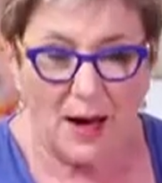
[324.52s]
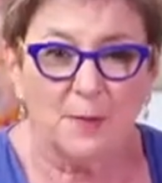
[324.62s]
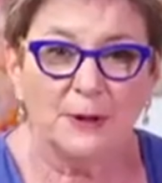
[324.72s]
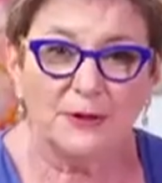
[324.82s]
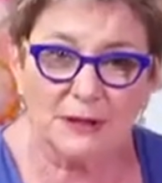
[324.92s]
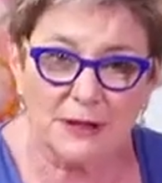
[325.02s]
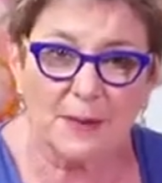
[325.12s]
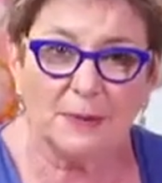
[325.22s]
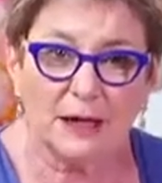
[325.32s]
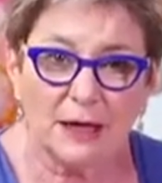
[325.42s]
But this
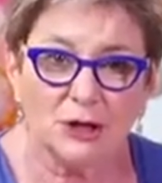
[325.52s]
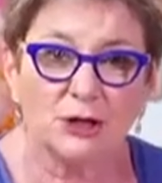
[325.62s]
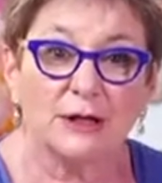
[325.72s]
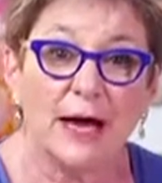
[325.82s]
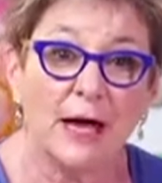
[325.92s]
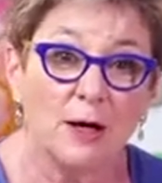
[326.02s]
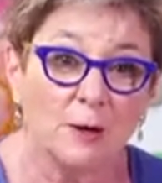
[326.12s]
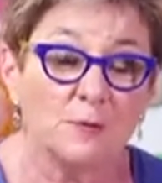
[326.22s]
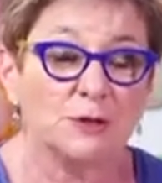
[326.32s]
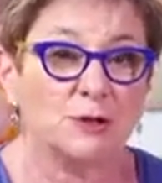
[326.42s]
application
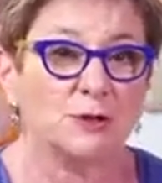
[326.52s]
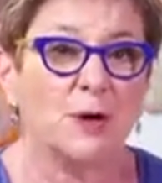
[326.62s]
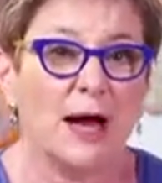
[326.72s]
helps you